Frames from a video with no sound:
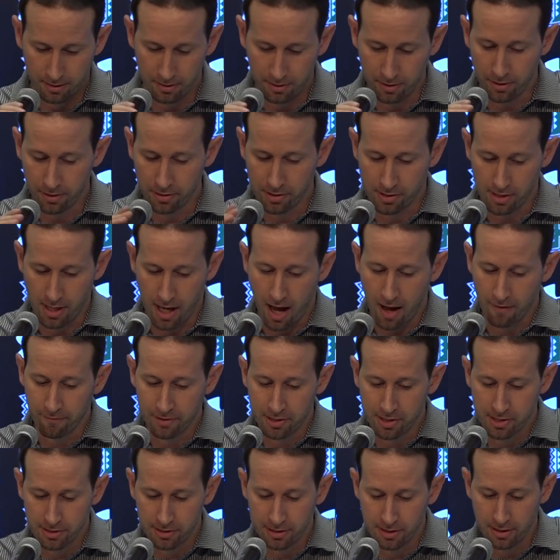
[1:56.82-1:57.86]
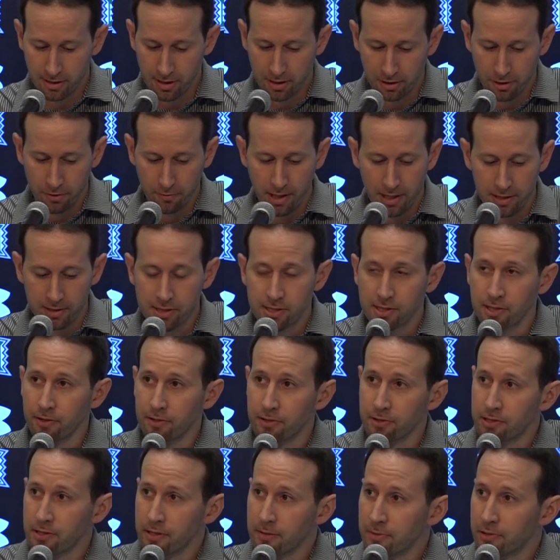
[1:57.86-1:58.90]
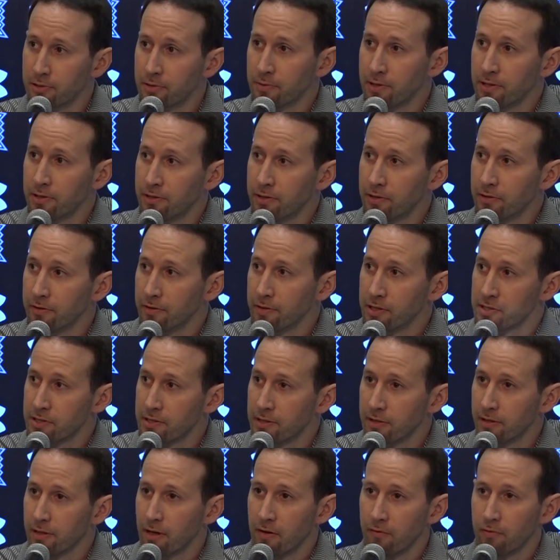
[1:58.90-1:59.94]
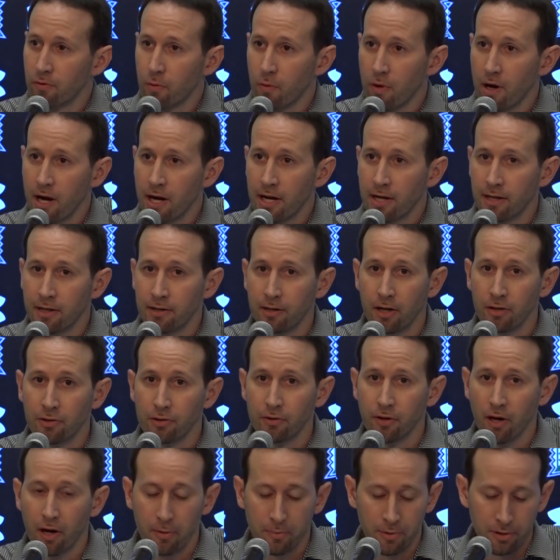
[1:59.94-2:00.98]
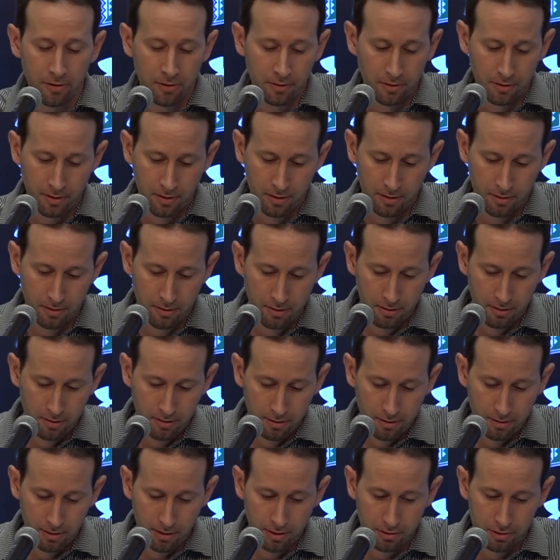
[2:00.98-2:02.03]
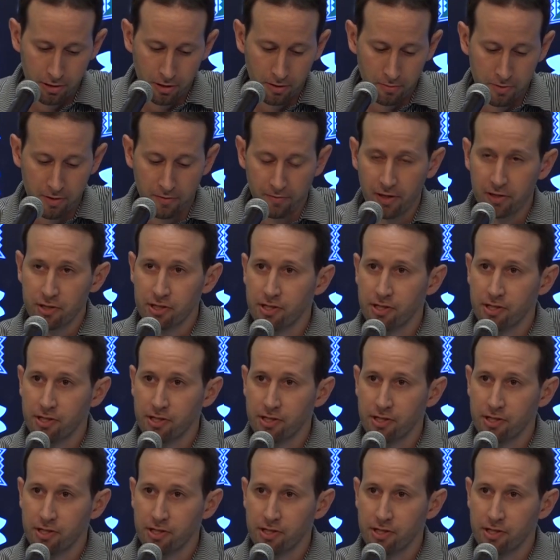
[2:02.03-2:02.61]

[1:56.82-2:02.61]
There's obviously a great synergy between the University of Hawaii and Under Armour in terms of our